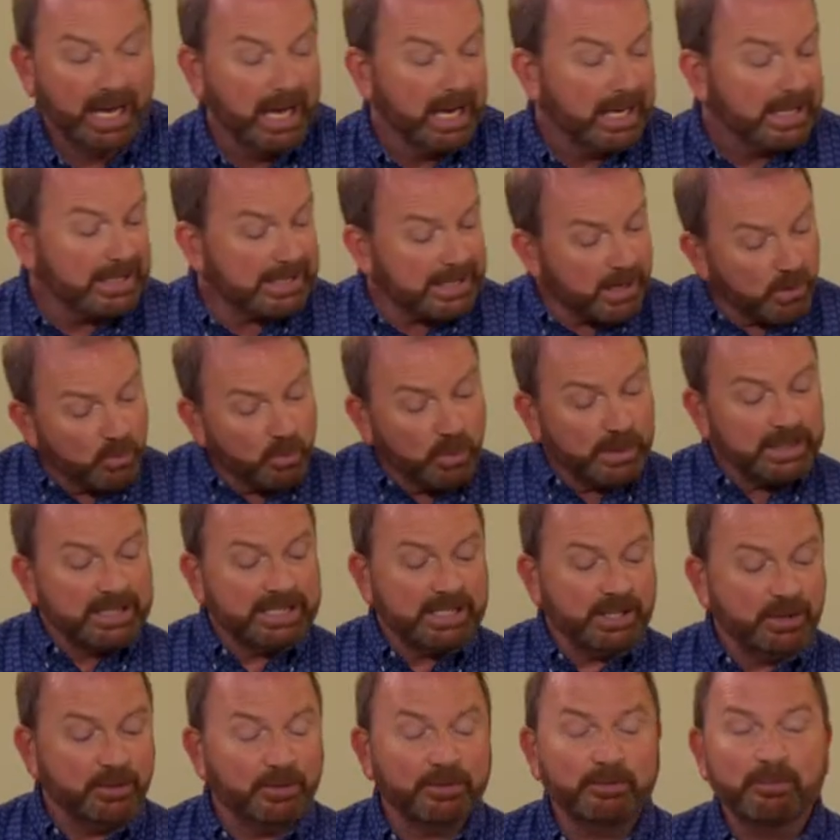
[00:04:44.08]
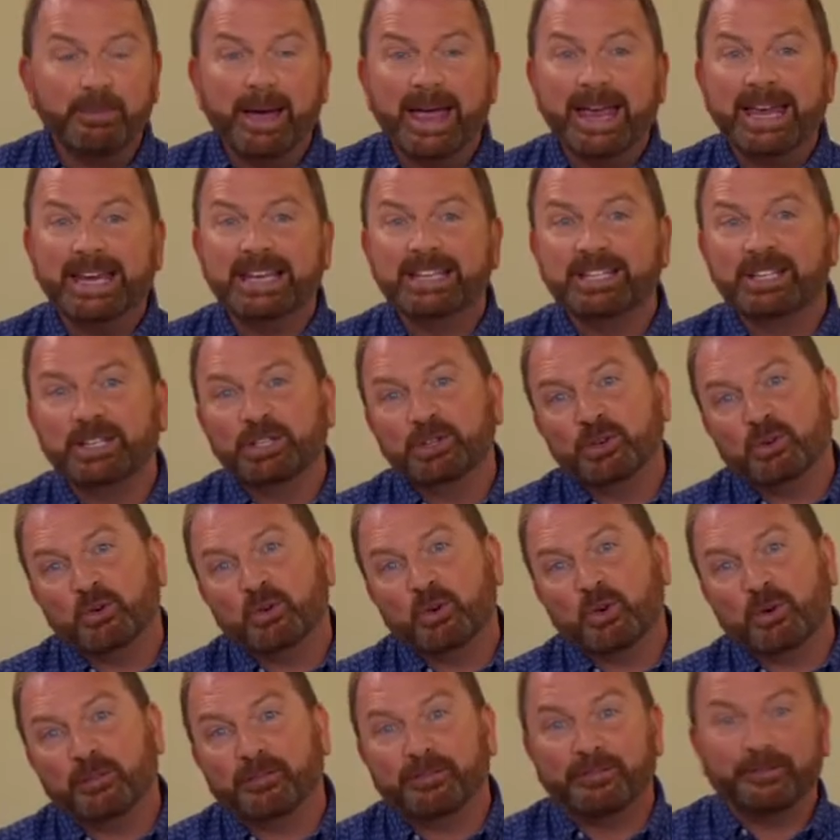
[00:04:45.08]
So once you've made
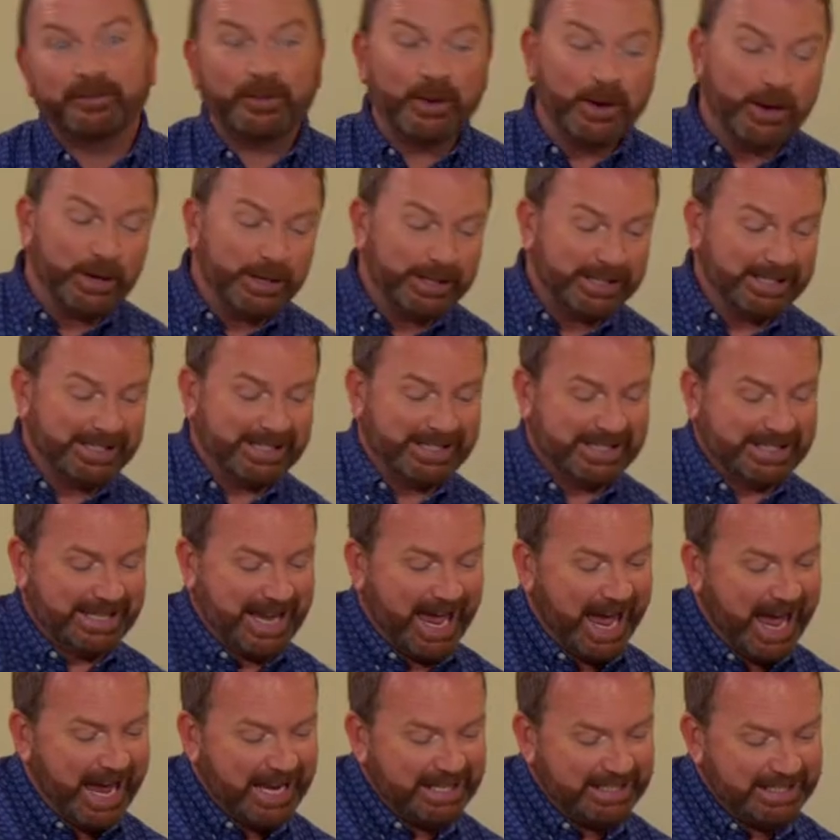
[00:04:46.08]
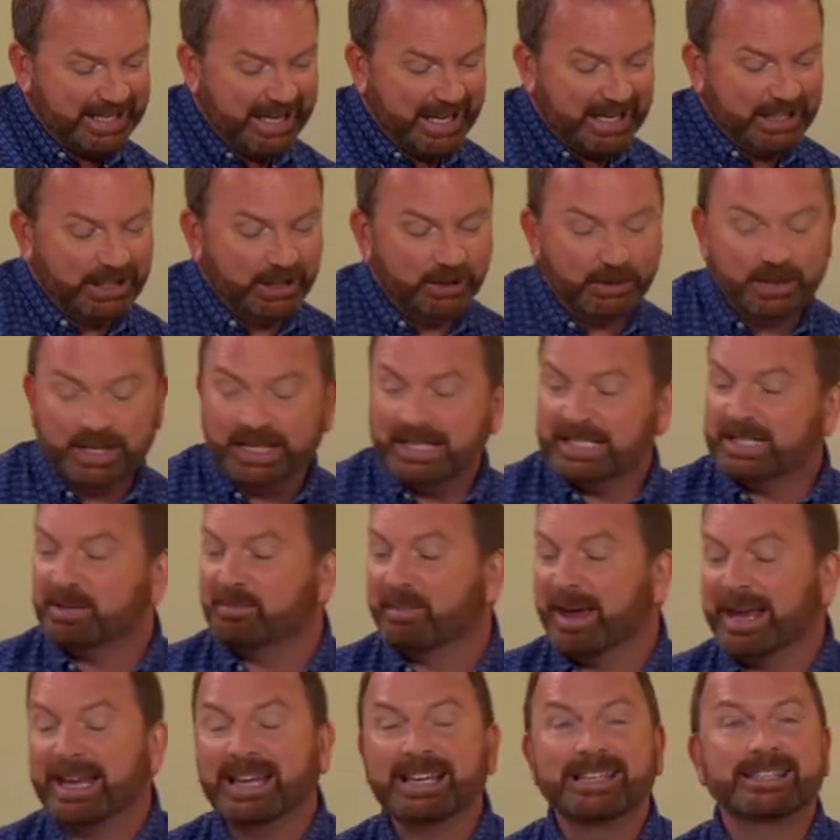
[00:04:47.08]
your first set, you need to
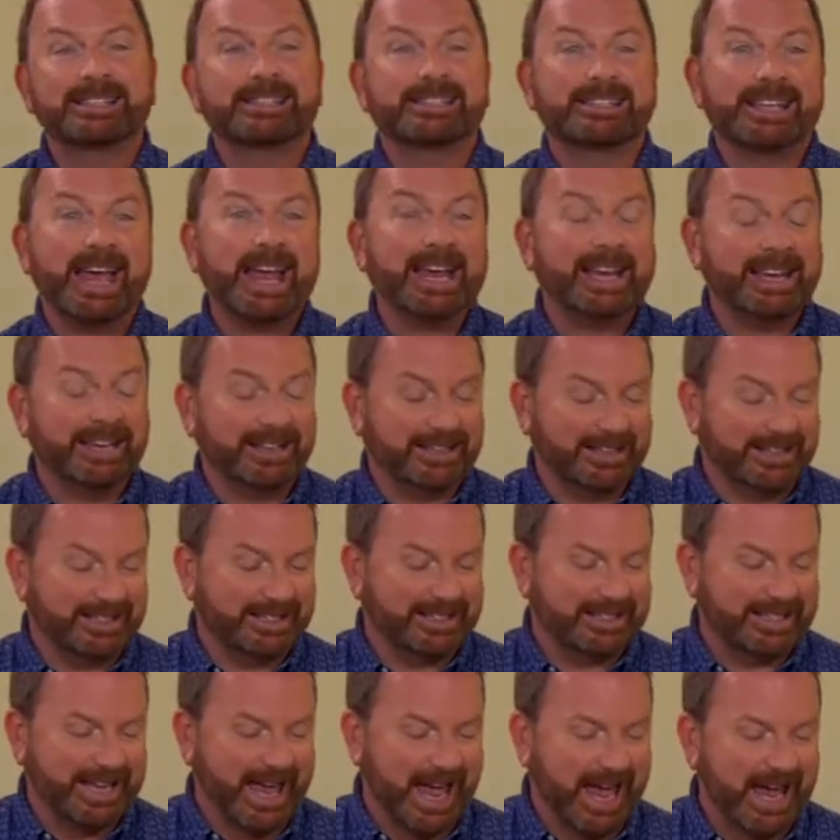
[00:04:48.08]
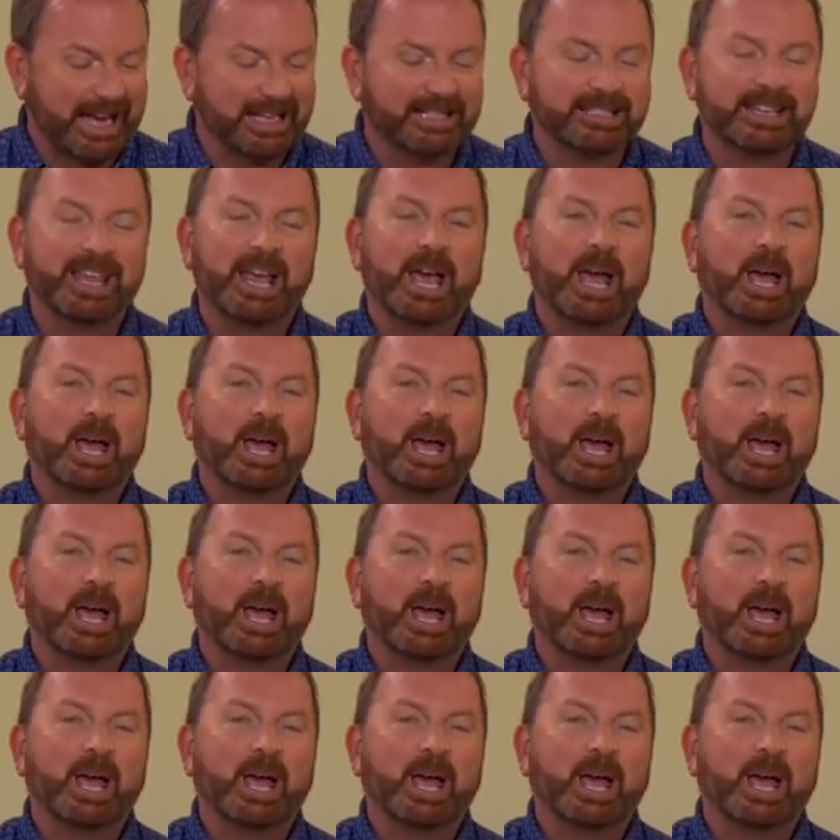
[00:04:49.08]
make a second set.